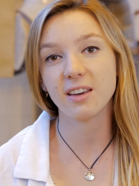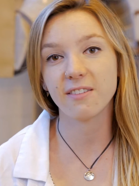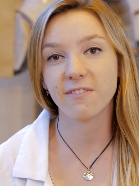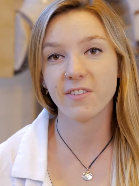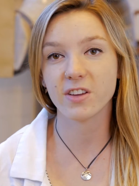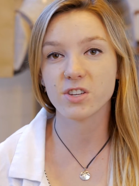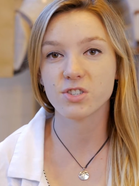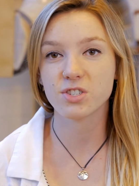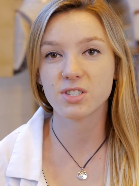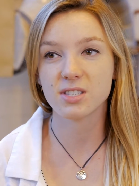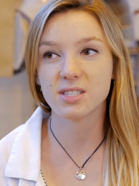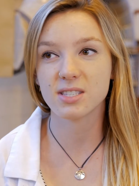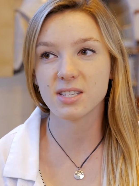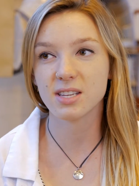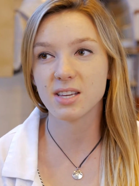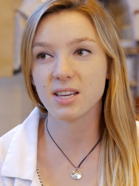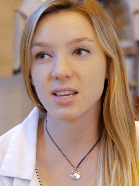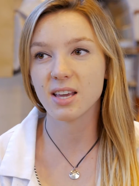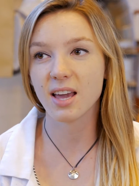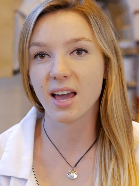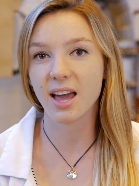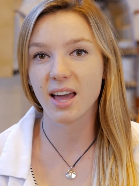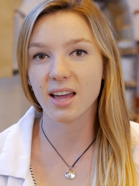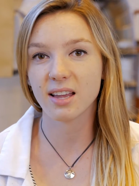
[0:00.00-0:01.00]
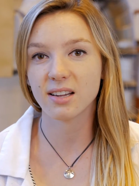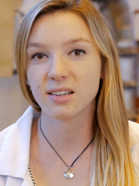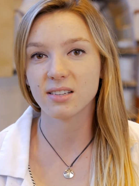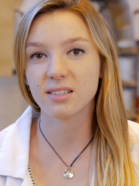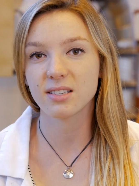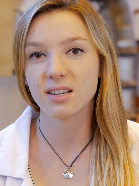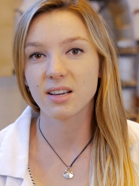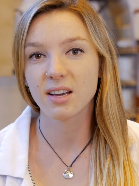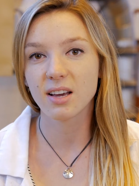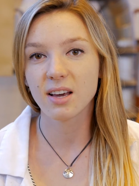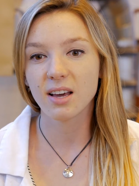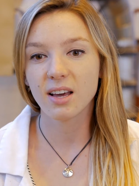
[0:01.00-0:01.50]
efficiency
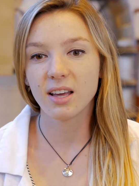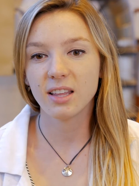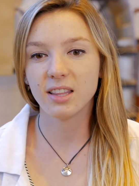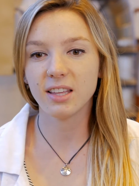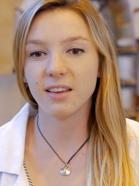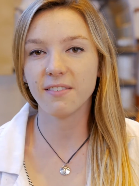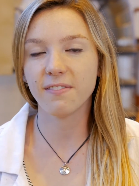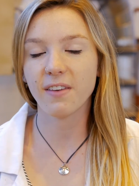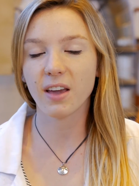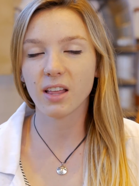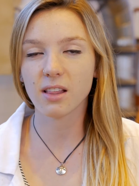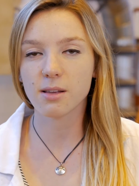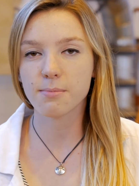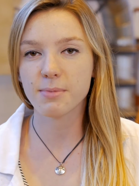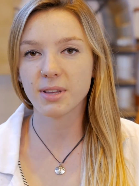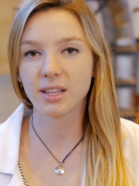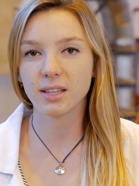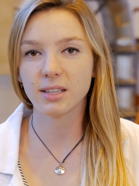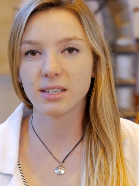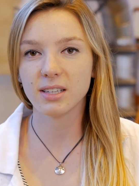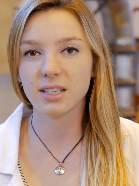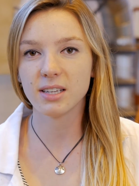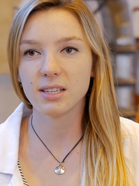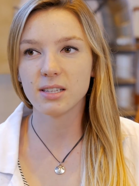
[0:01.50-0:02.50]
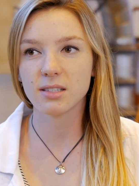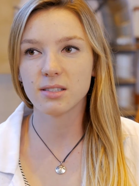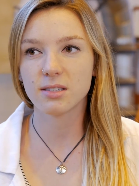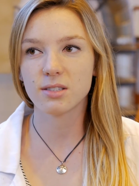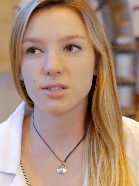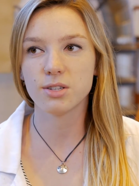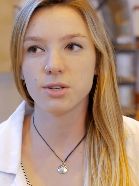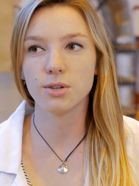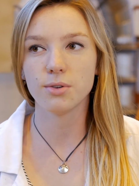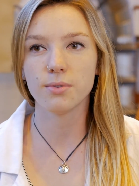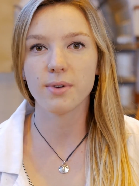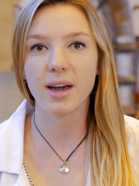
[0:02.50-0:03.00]
and the availability
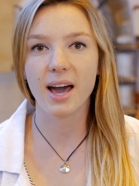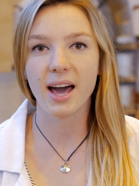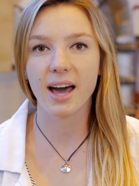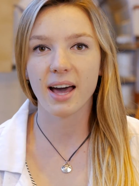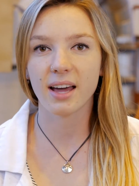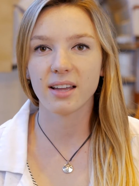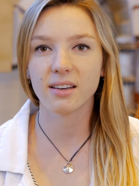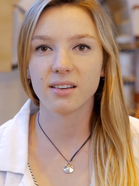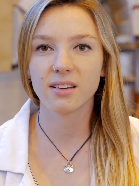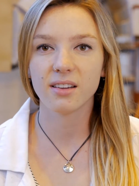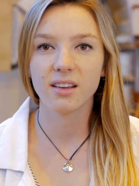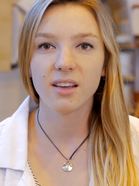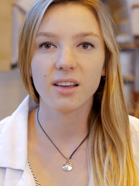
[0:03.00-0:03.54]
to add